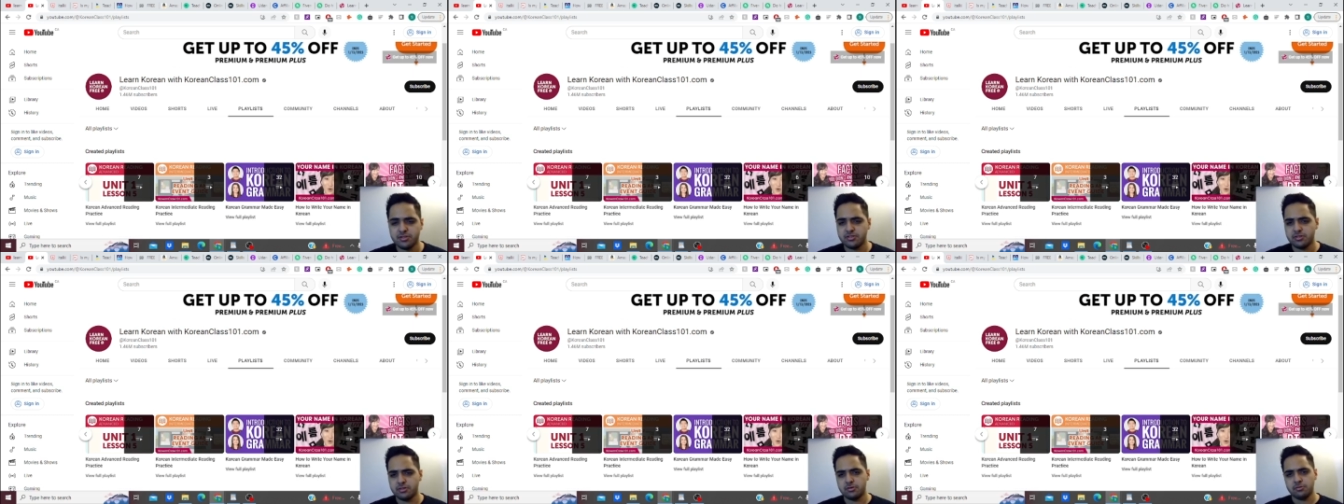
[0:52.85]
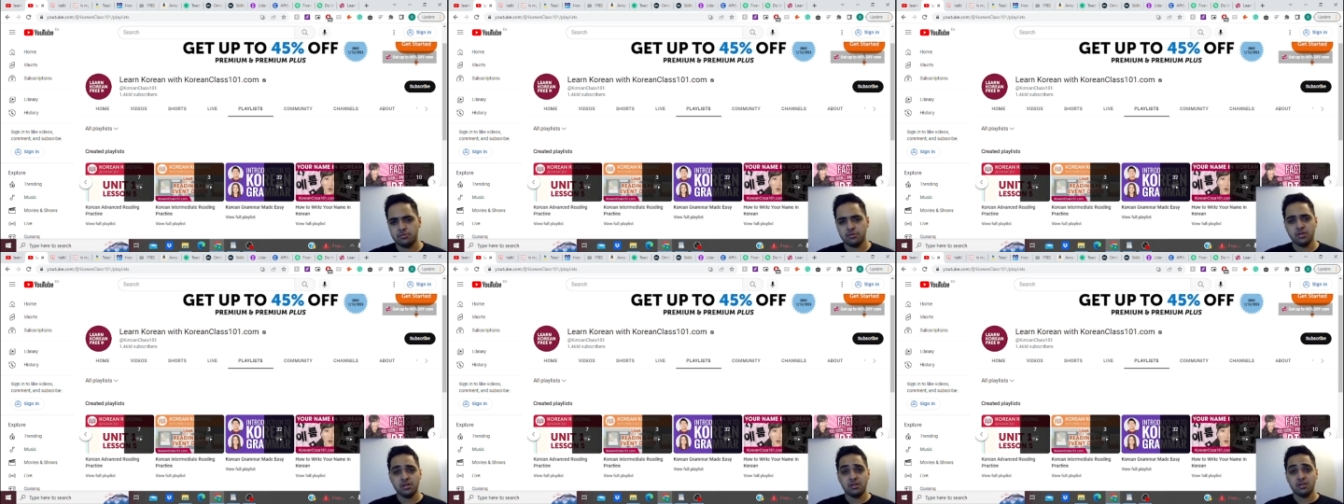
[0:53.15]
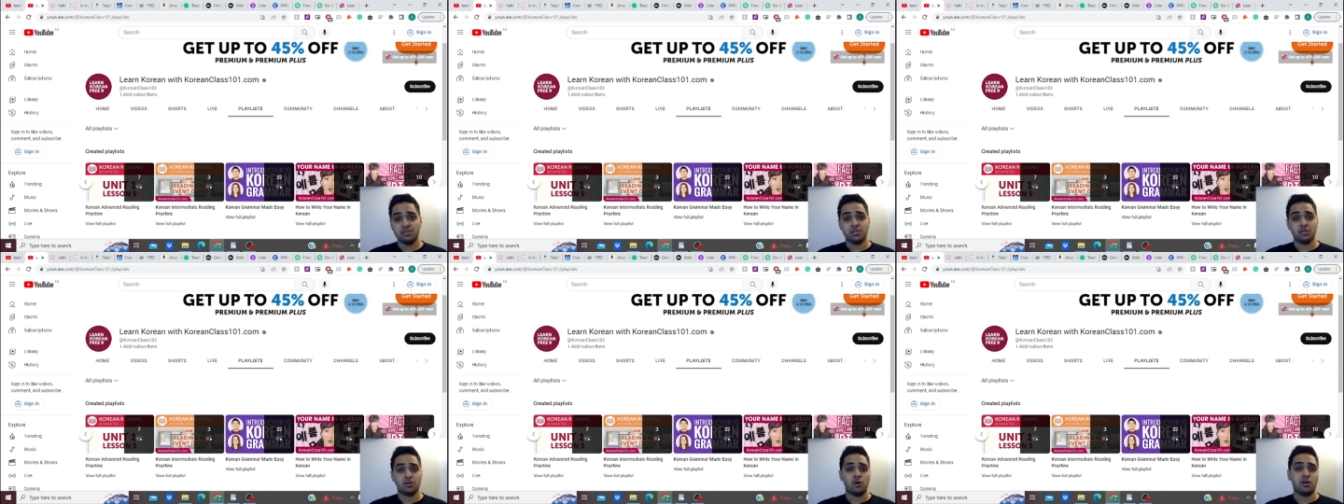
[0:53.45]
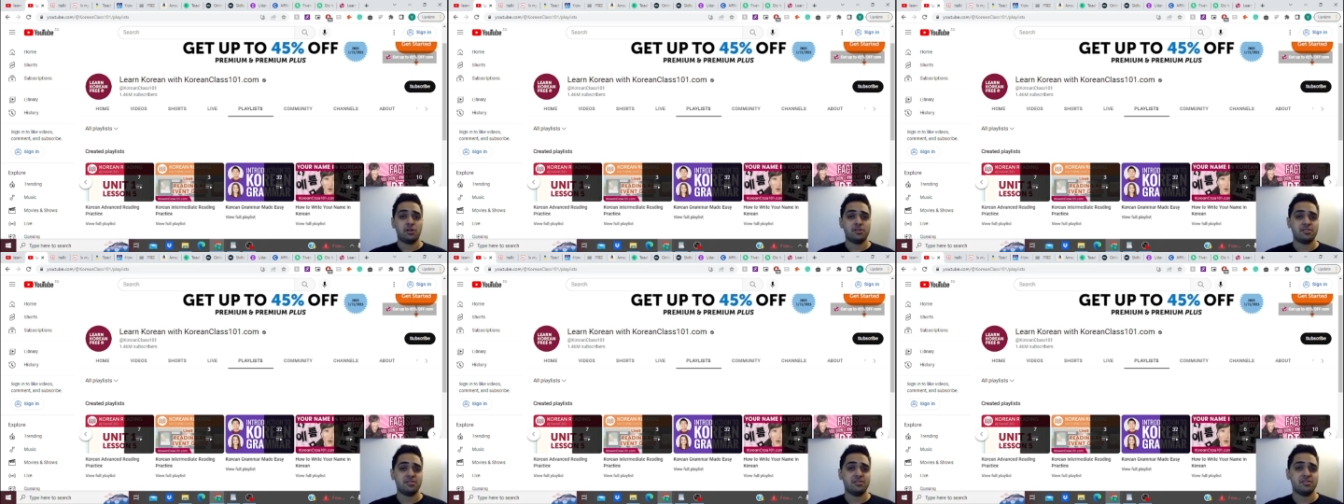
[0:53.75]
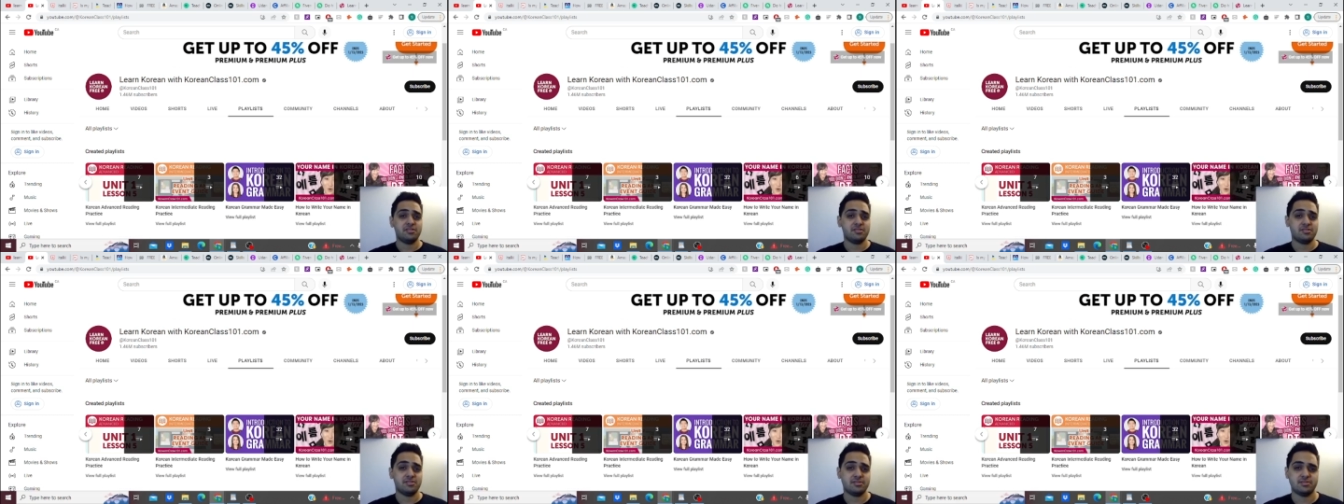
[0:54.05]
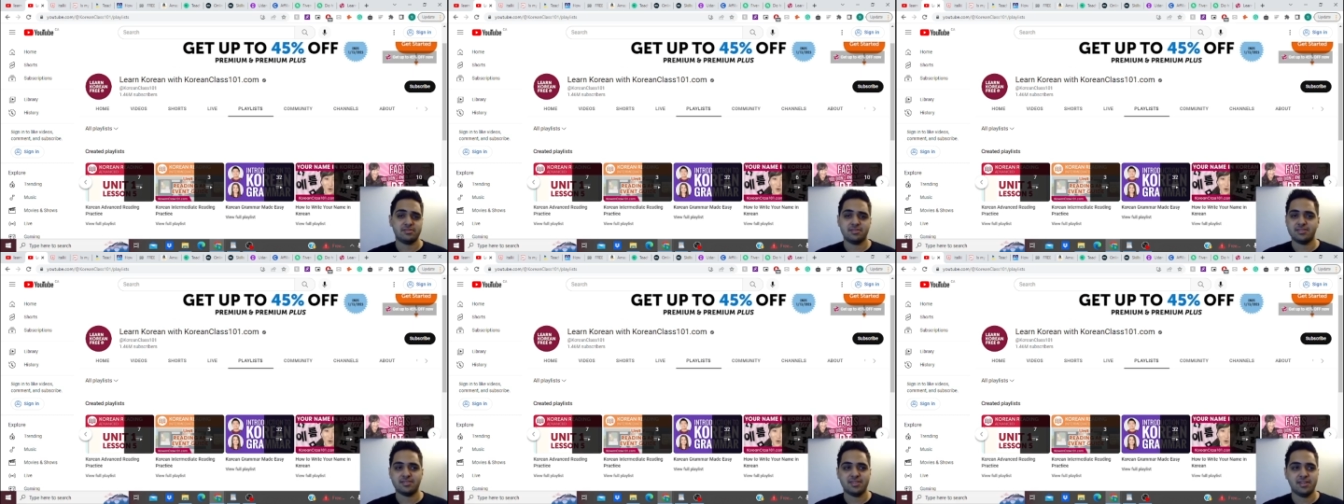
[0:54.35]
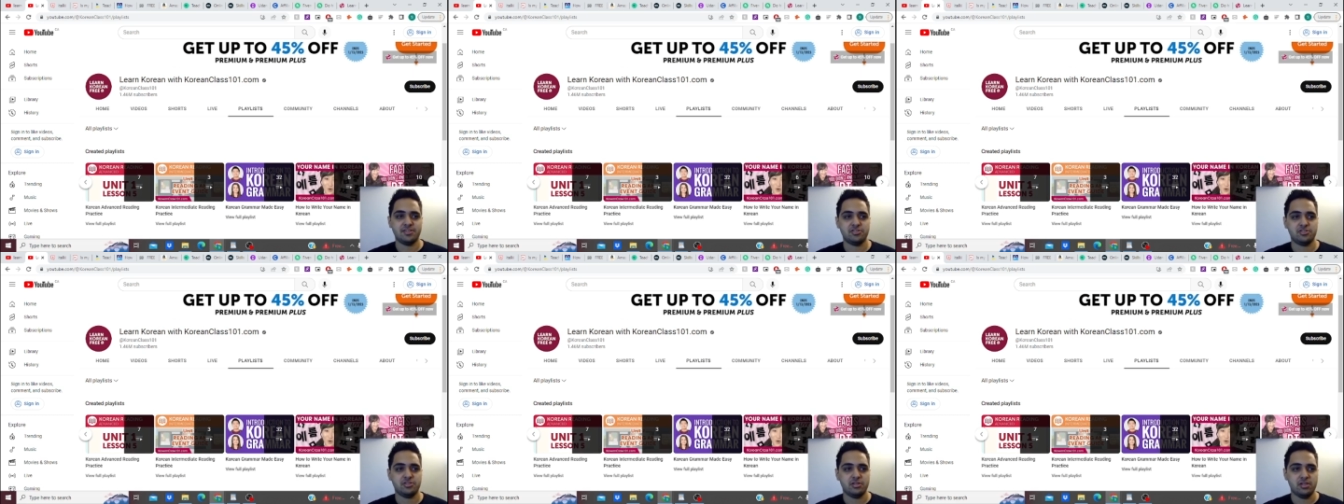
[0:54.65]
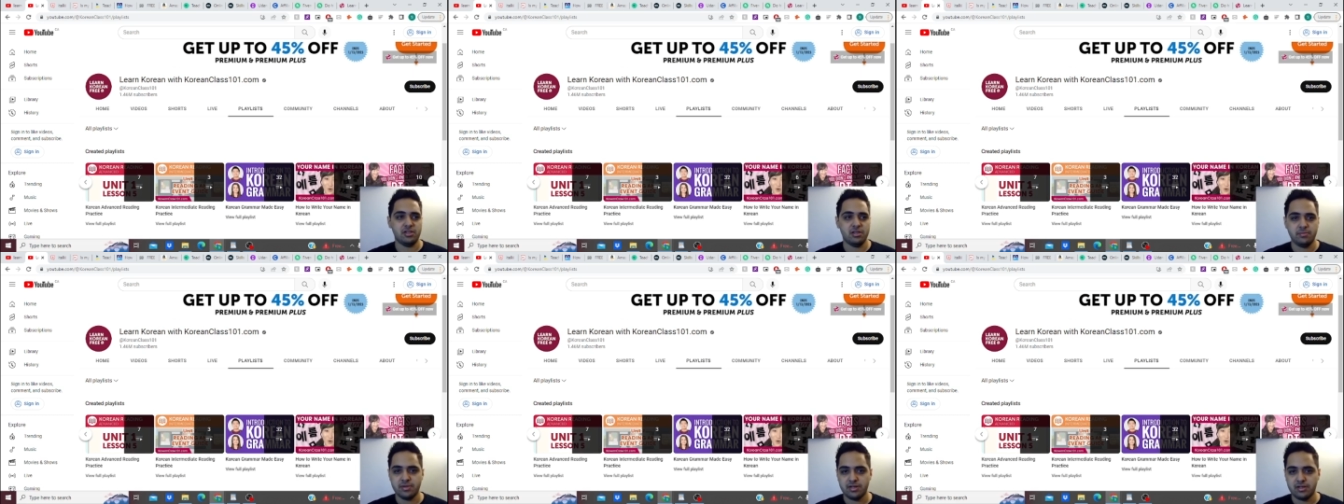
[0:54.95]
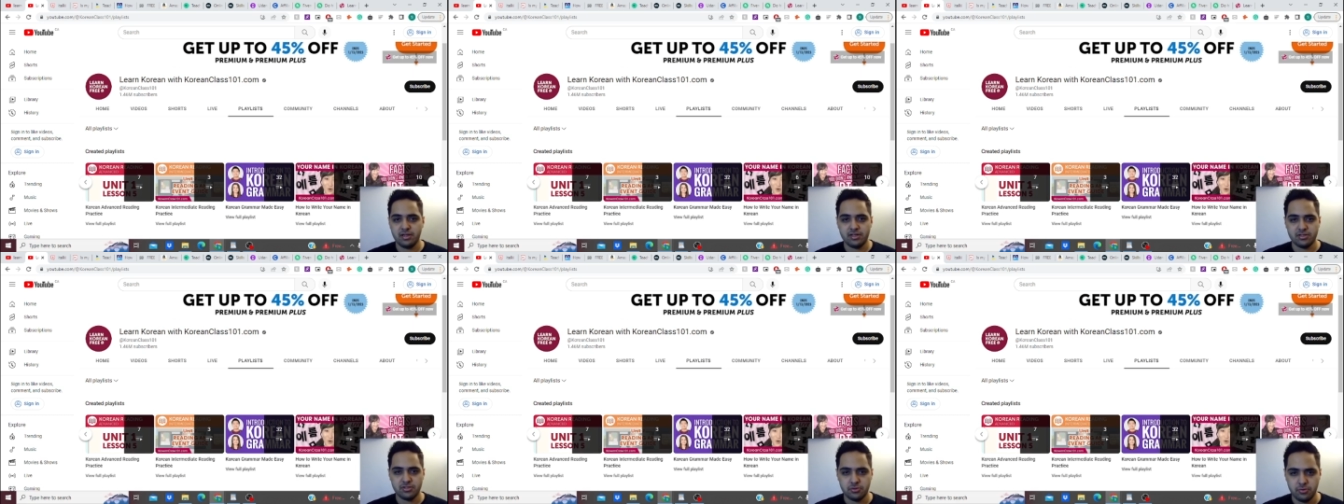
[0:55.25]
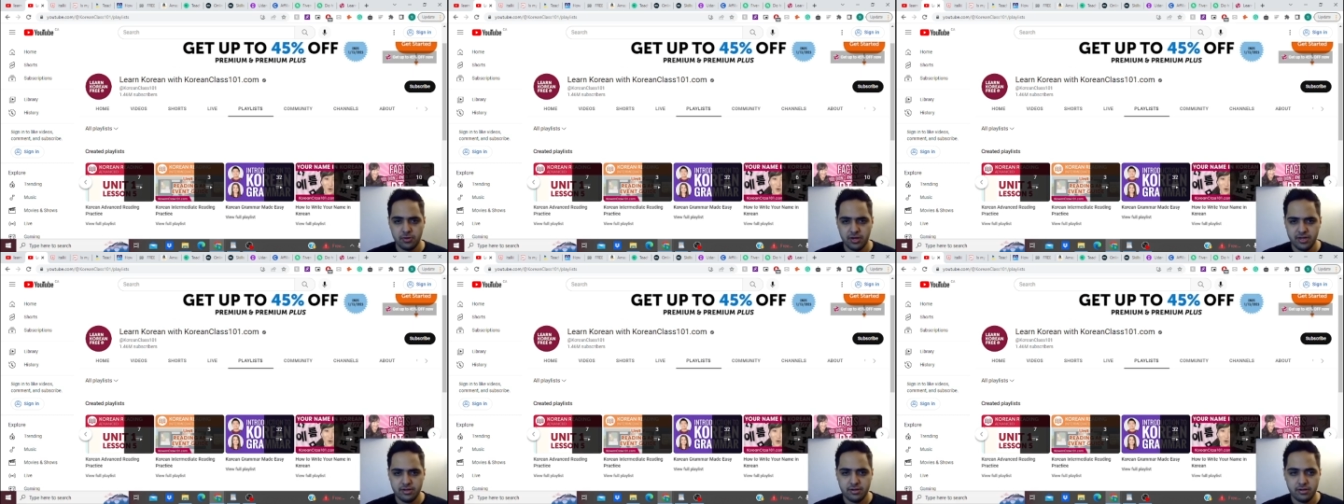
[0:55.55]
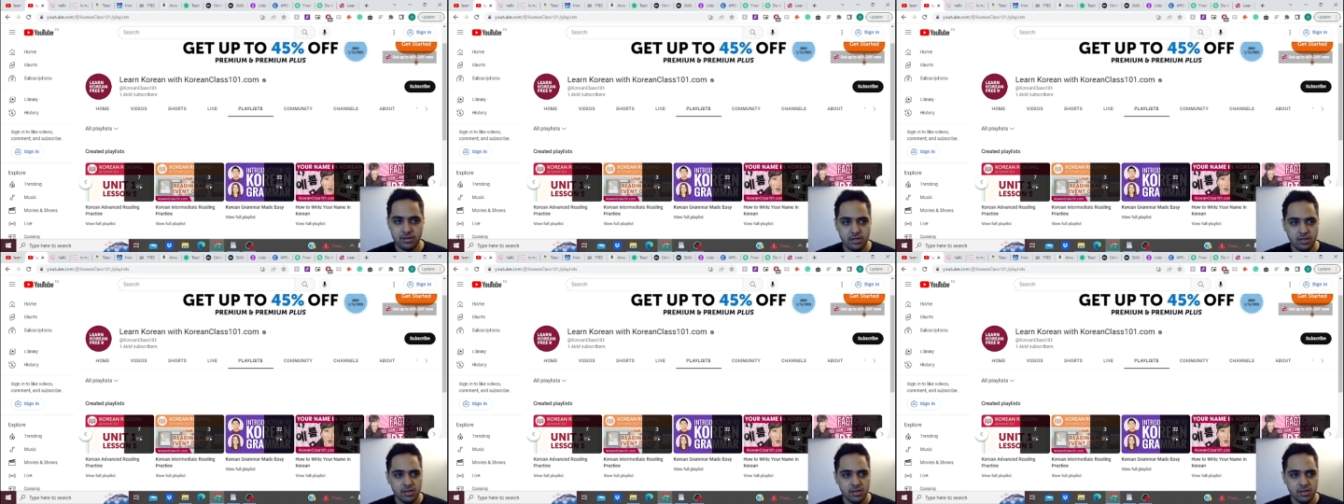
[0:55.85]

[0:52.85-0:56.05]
So the content is essentially limitless, right?